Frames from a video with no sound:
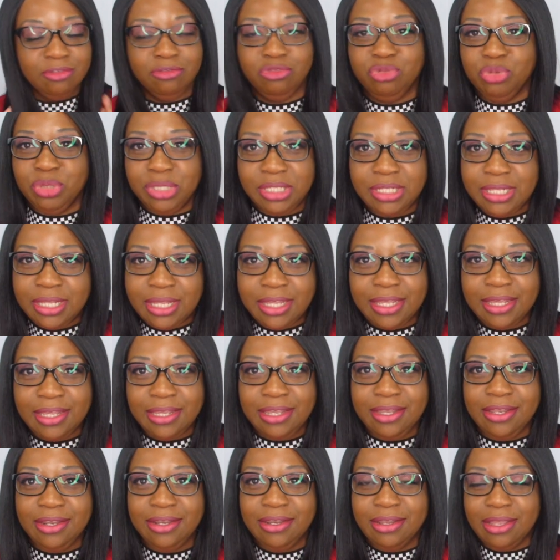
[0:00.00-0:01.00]

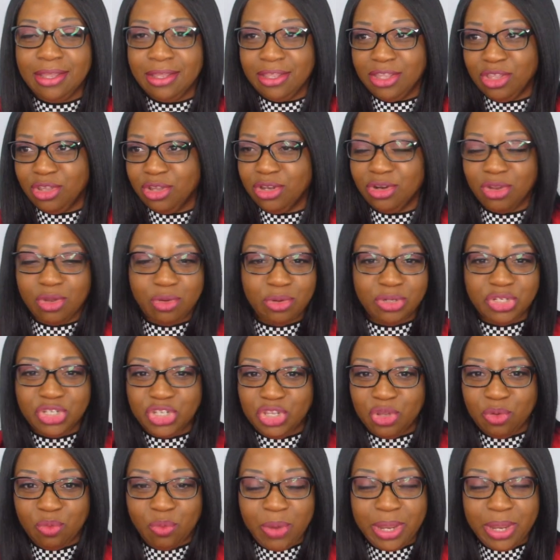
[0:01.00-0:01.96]
routine you can go to your